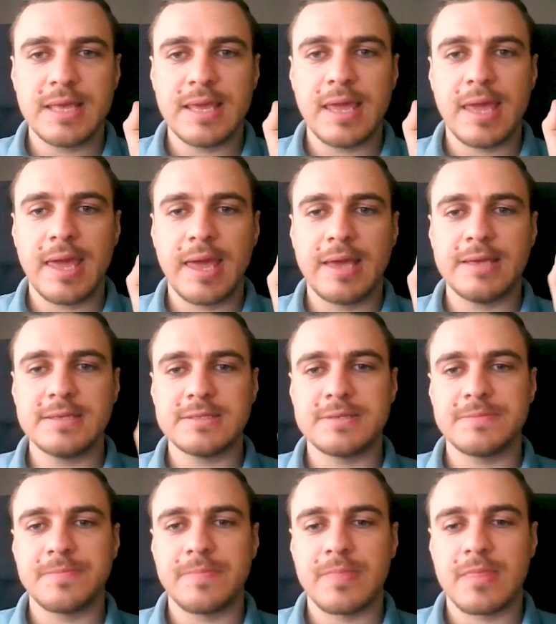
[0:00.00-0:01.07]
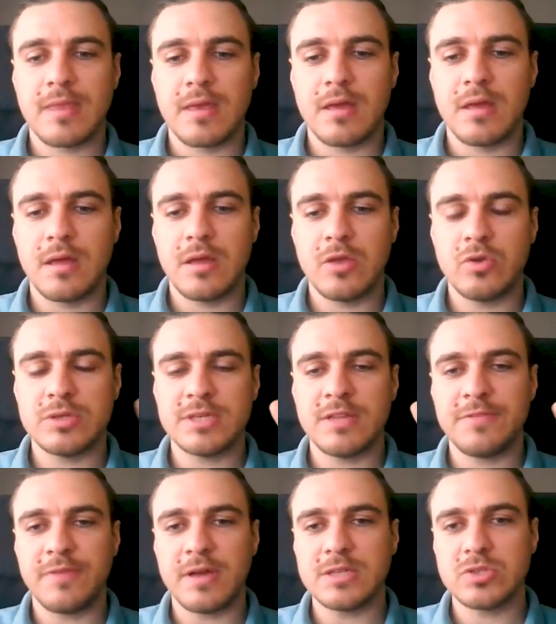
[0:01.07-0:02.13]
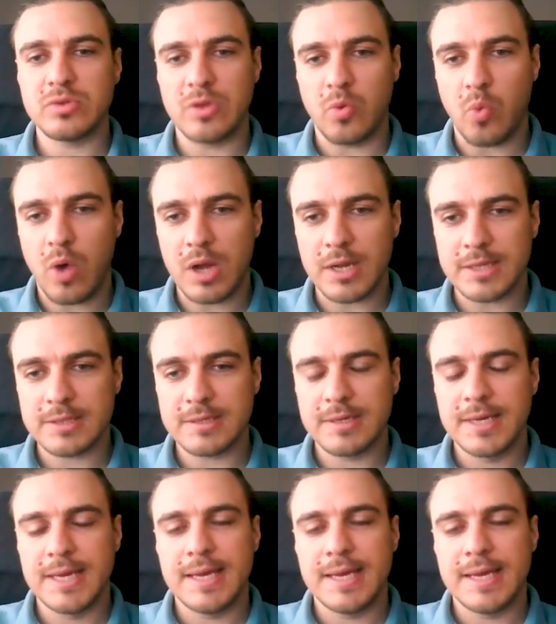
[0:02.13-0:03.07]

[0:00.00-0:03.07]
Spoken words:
in case you send funds to the wallet